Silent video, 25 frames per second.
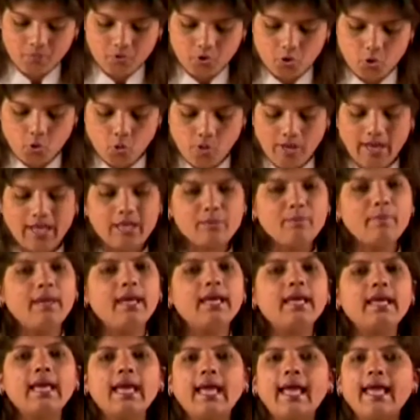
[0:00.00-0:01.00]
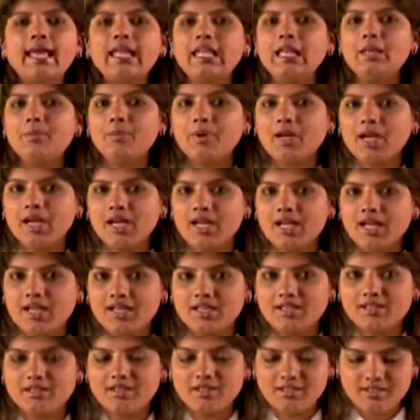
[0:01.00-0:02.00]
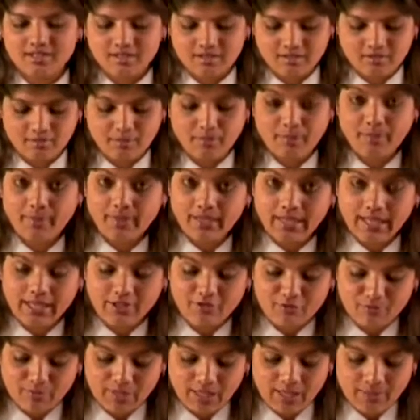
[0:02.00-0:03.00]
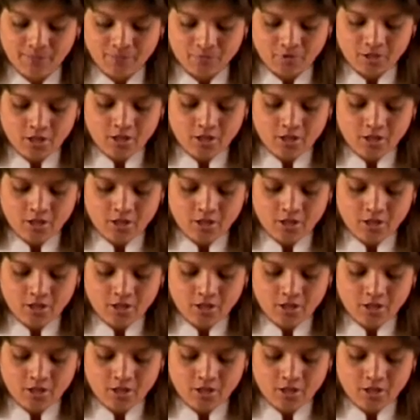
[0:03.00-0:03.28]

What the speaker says: you can make any paratha under the sun. Believe me,